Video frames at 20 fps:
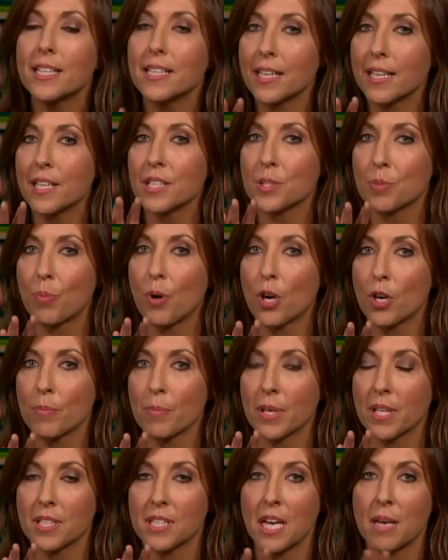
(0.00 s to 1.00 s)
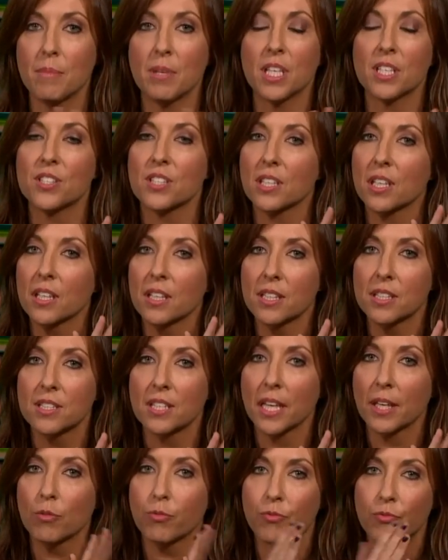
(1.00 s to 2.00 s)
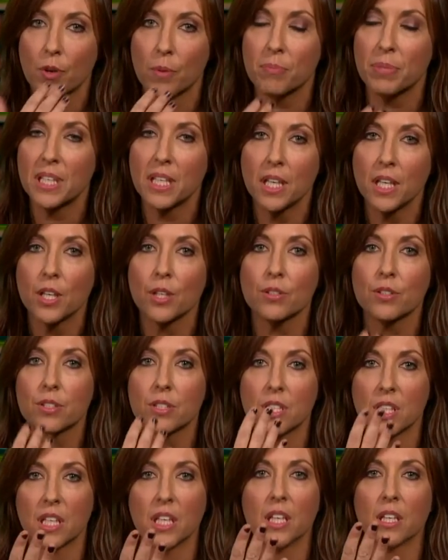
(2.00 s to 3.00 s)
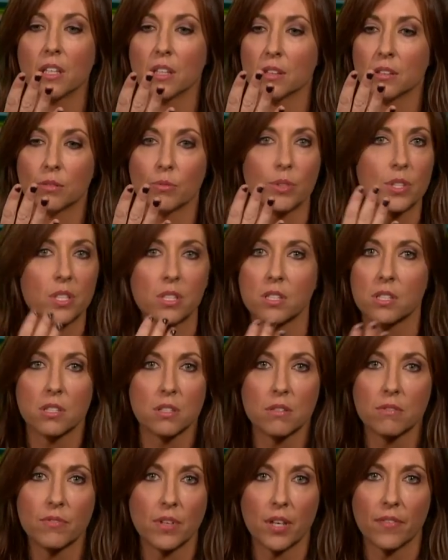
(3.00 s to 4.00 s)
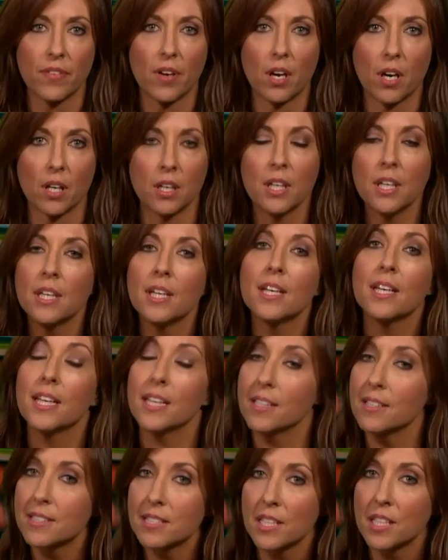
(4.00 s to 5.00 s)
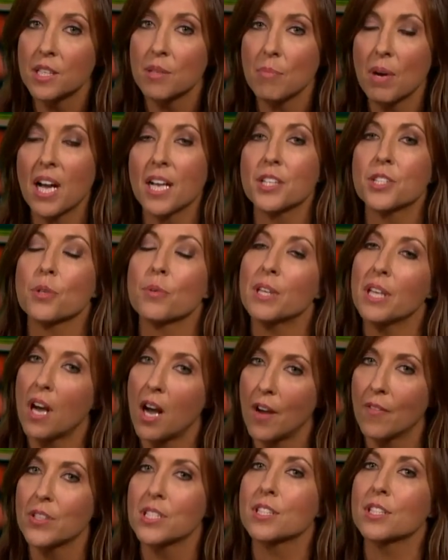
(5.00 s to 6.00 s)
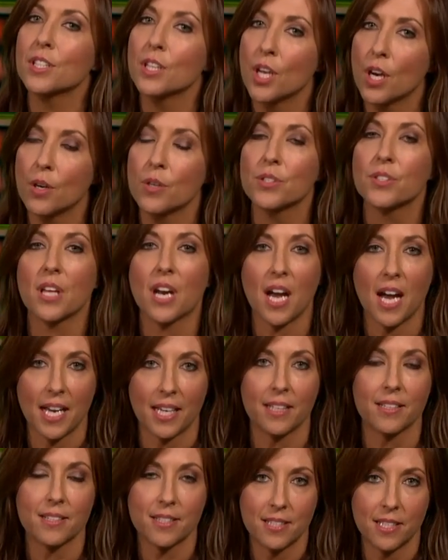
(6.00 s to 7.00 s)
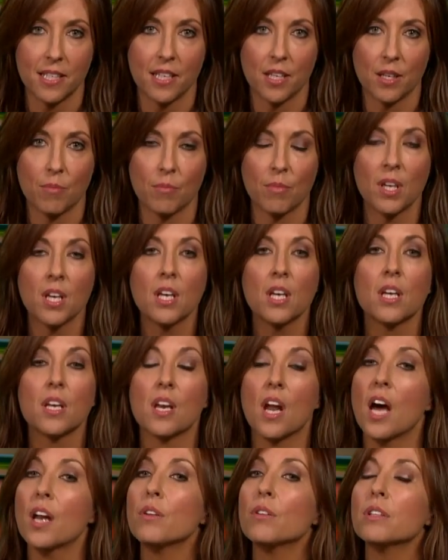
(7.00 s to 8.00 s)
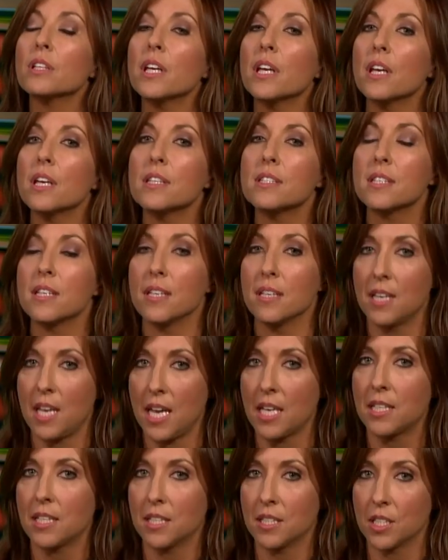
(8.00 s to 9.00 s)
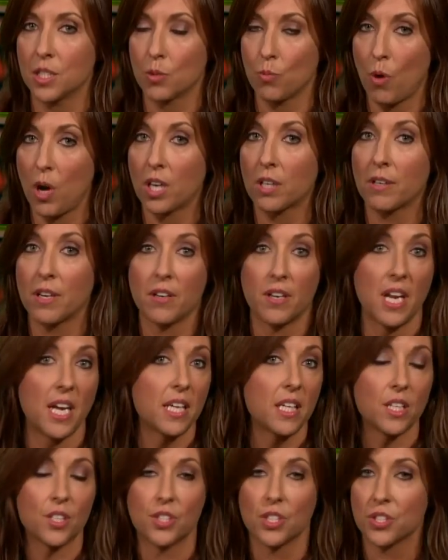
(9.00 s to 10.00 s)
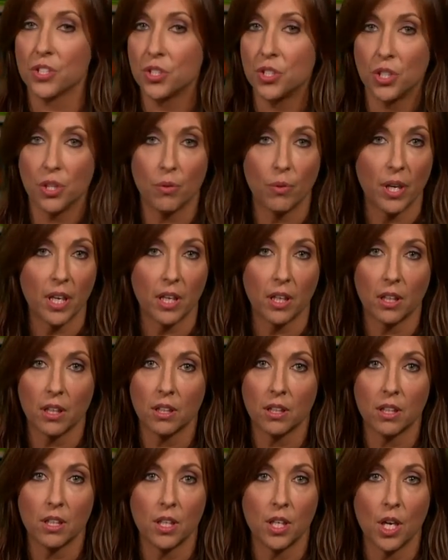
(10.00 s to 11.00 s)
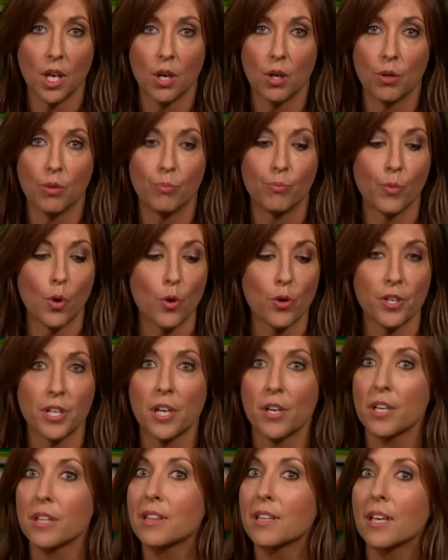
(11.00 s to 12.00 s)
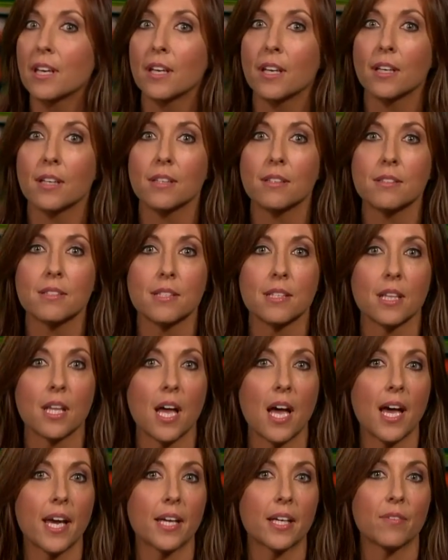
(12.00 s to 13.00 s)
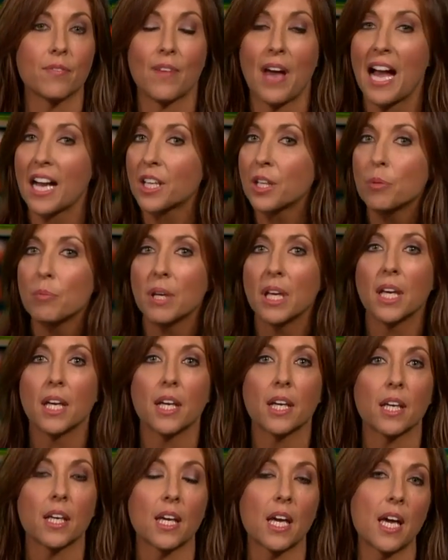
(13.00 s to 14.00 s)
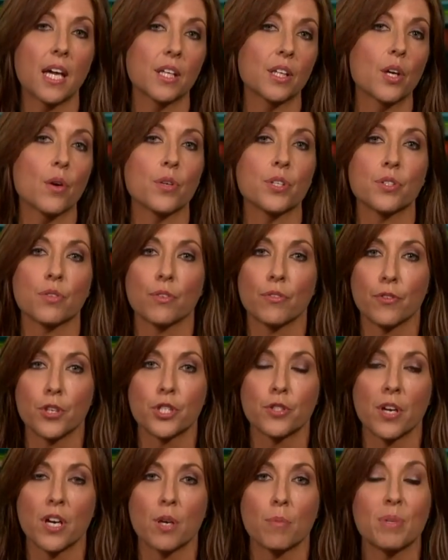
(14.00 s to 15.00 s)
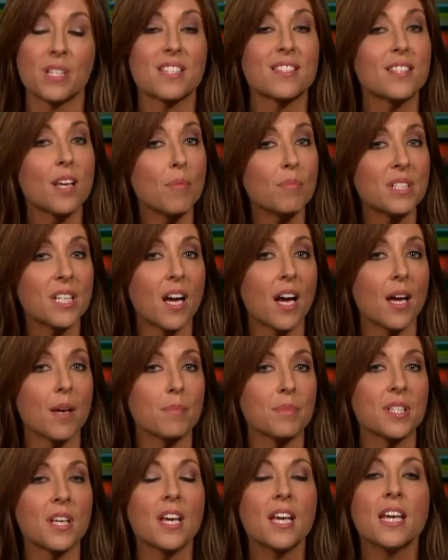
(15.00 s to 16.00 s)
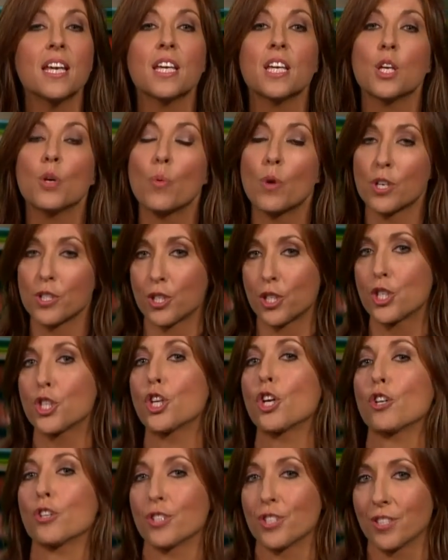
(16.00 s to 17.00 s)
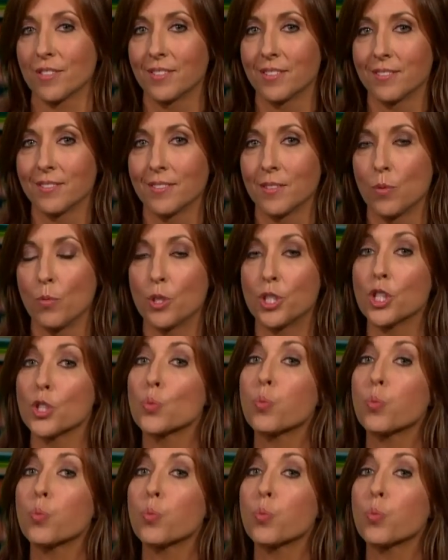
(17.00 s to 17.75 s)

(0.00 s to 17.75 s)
into his apartment. I mean, it's it's like from here to here, which isn't very far. He can see into mine, so he obviously knows that I can see him. Not only is he naked, does he walk around naked just doing, you know, ordinary things like vacuuming and going to the refrigerator, but sometimes he wears a shirt, which